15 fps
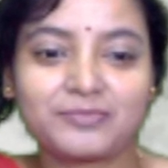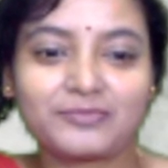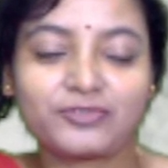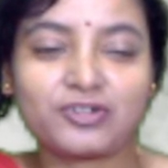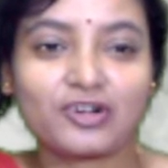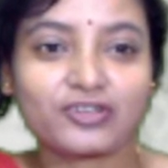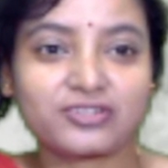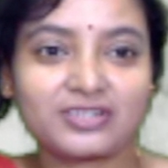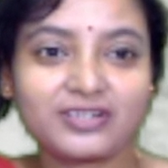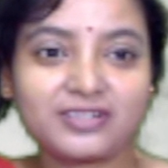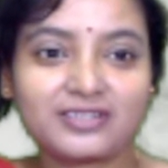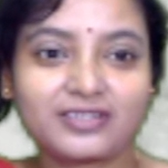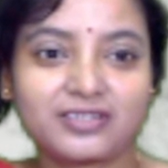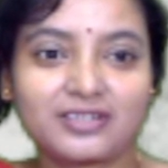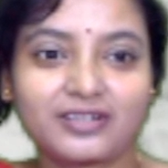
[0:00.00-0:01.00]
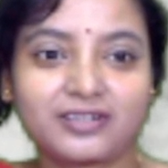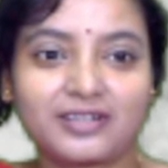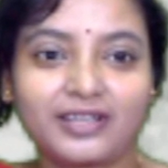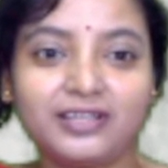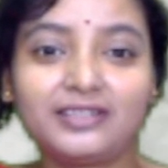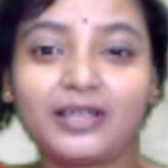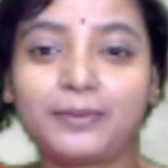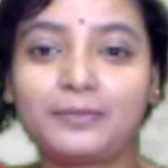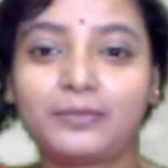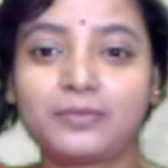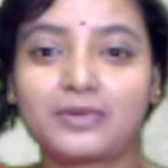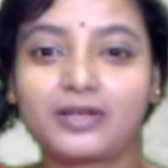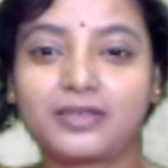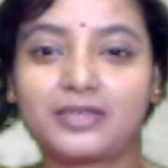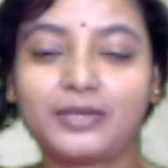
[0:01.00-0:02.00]
Chaucer's tale, the
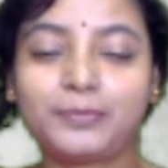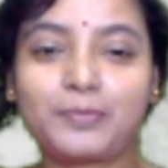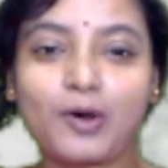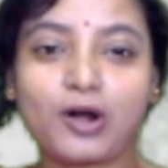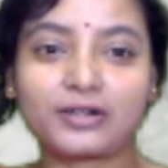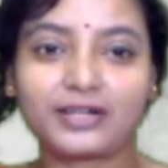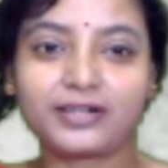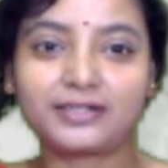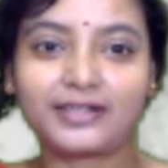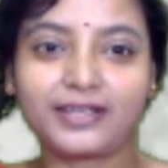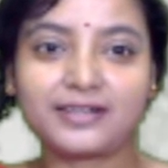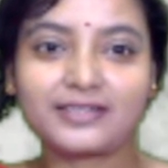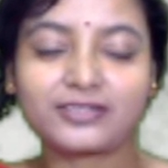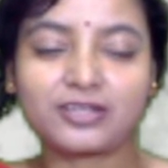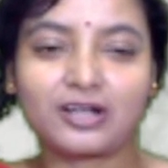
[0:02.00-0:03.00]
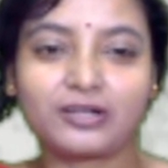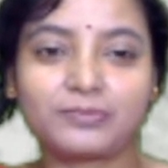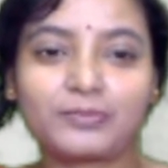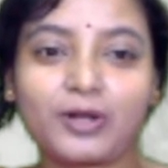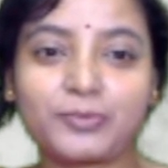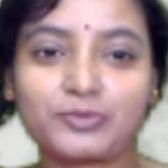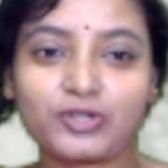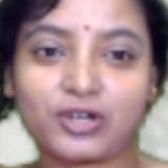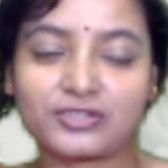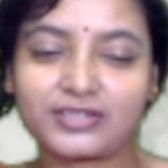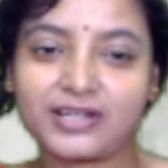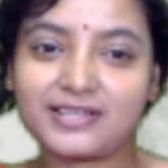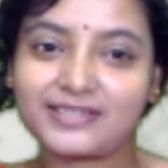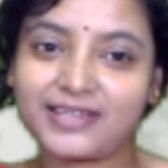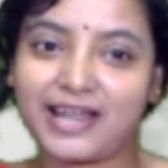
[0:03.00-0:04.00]
important tales from
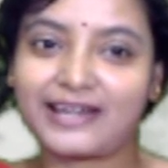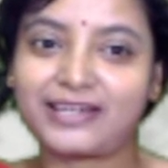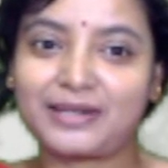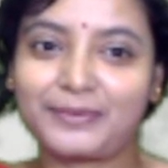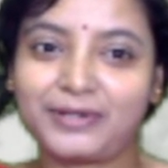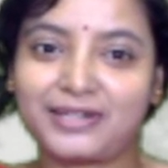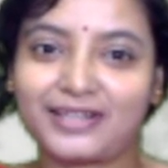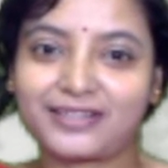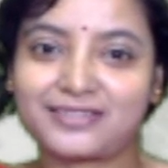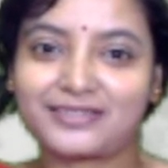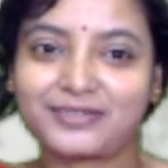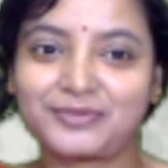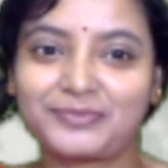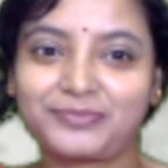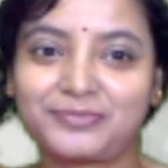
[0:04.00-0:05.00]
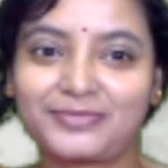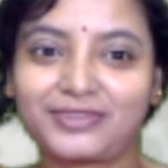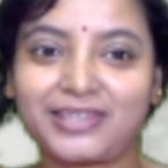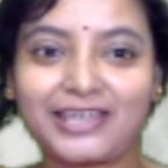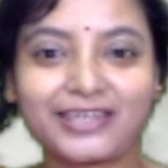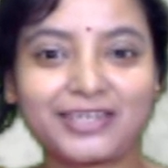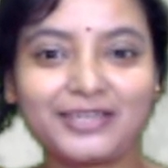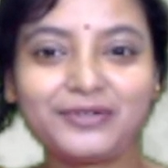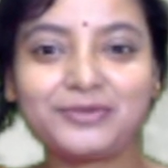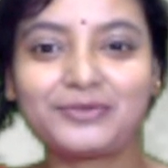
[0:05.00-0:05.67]
Chaucer's Canterbury Tales. Thank you.